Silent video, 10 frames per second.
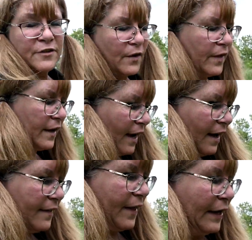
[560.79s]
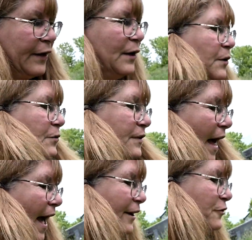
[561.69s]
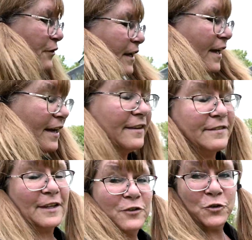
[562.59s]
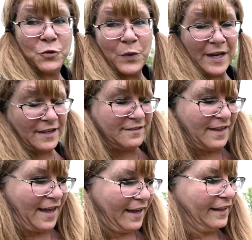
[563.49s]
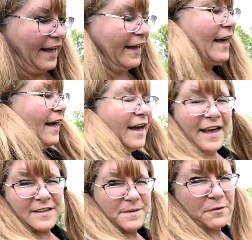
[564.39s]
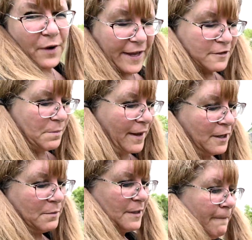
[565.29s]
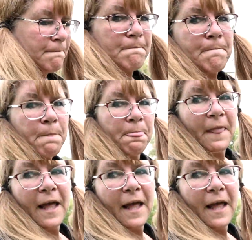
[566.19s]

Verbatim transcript: So the go the goose actually is the sweetest thing. Like he's been raised by him. Come on, Gus.